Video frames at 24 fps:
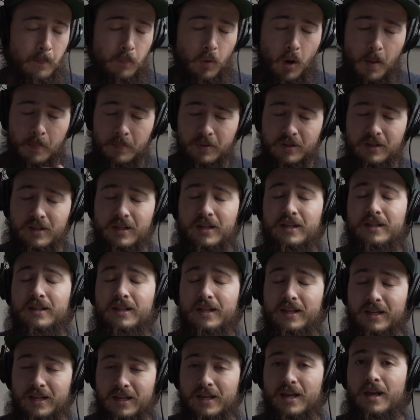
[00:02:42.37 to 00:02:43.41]

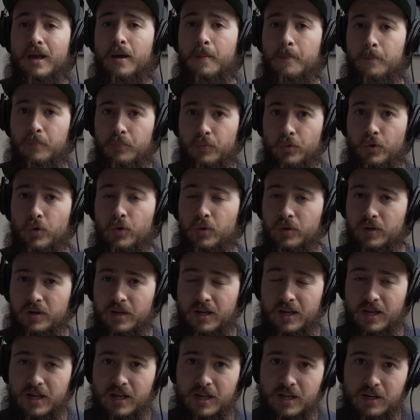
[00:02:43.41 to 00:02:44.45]
prominently
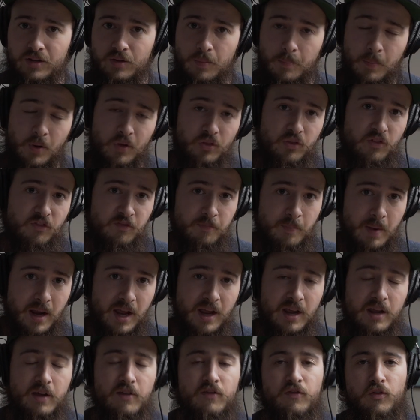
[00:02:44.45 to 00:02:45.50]
brewed in the month of
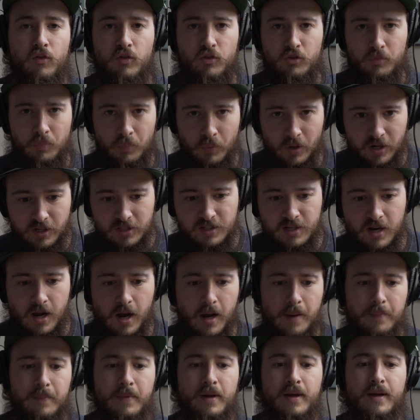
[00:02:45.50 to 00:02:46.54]
May for
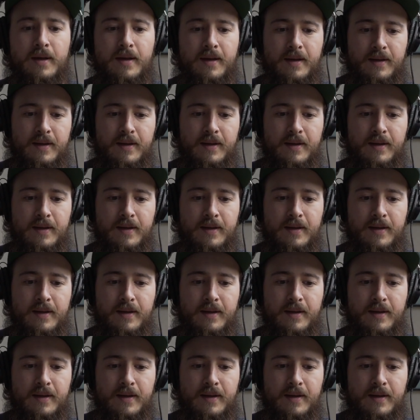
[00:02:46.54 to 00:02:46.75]
springtime,